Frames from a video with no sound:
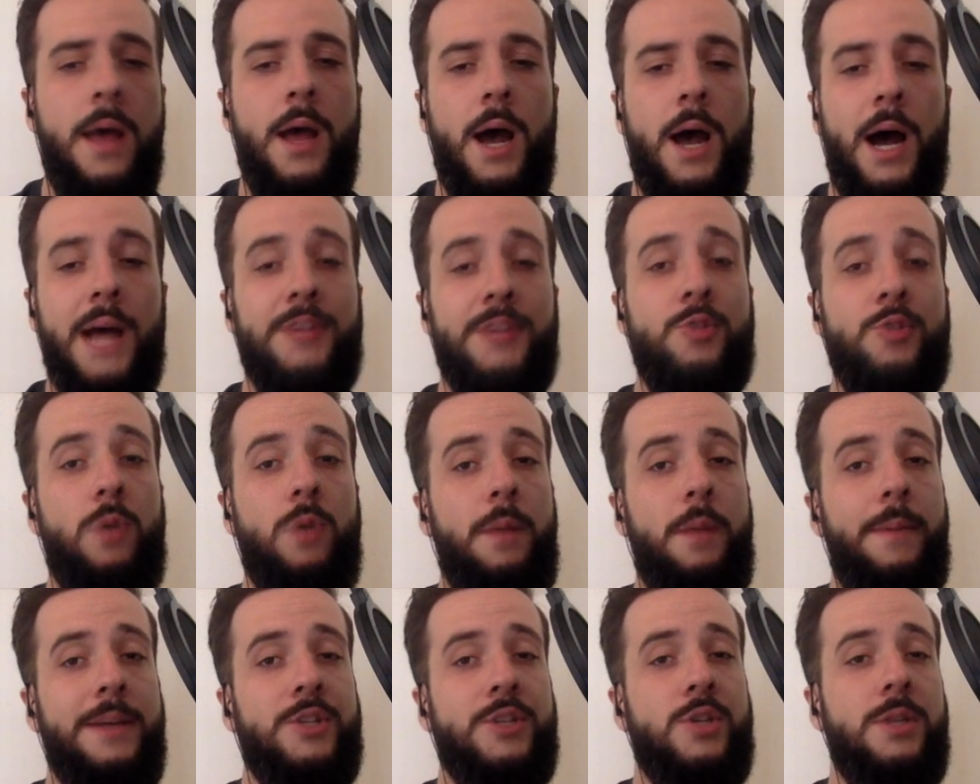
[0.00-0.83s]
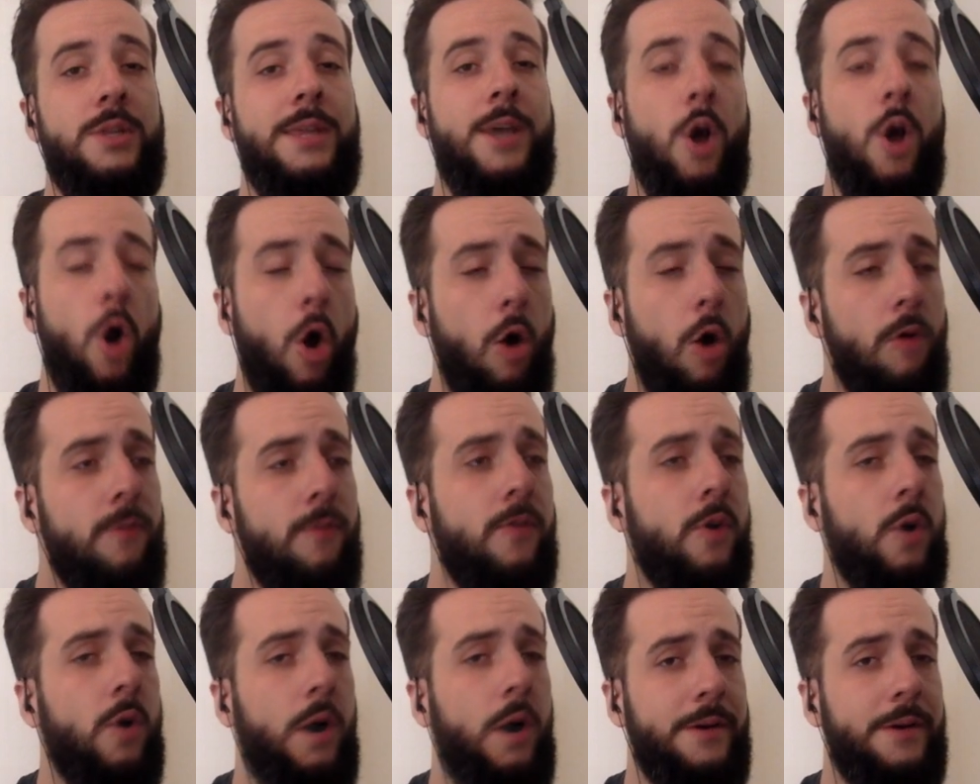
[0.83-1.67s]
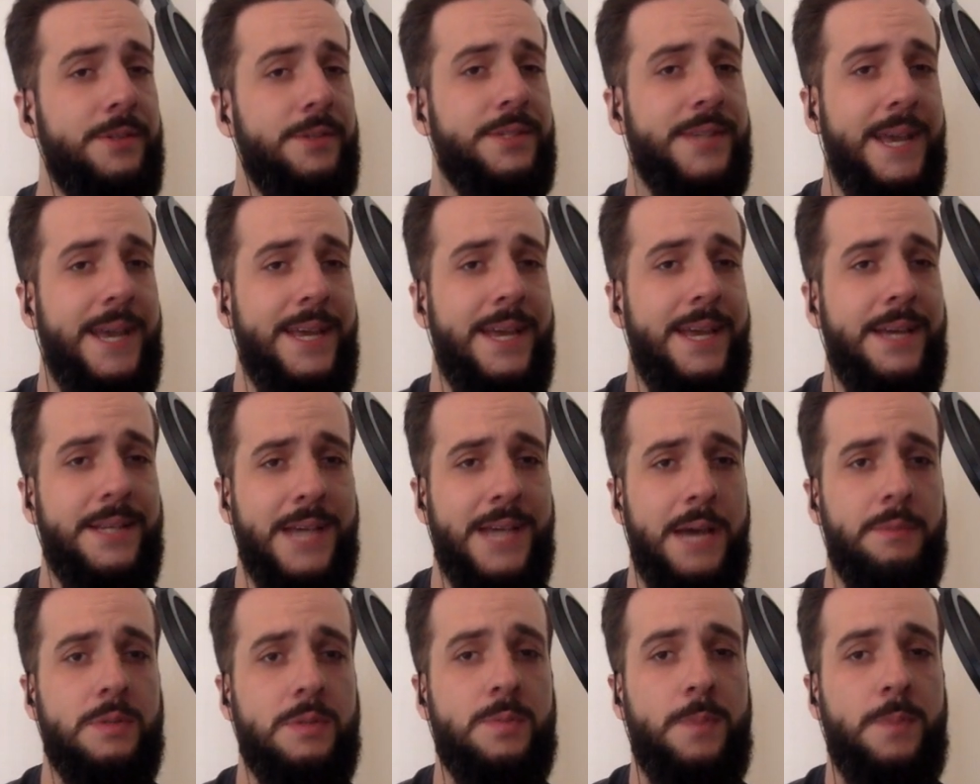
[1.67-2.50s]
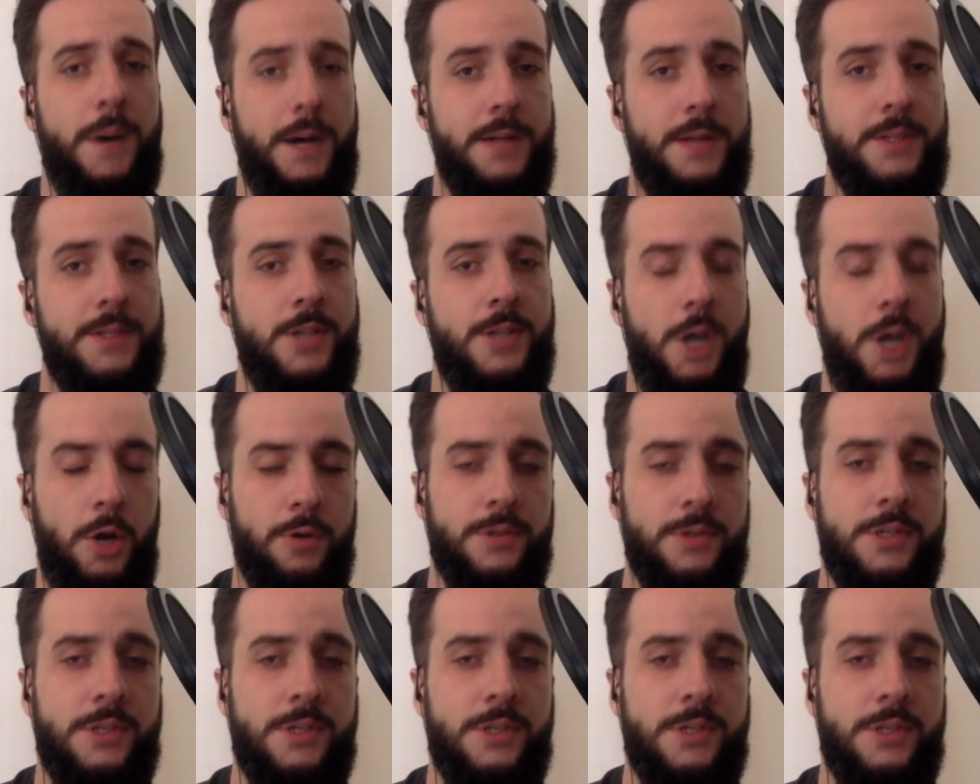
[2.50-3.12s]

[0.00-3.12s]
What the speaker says: I do want to mention the overall Psychic type spawns though.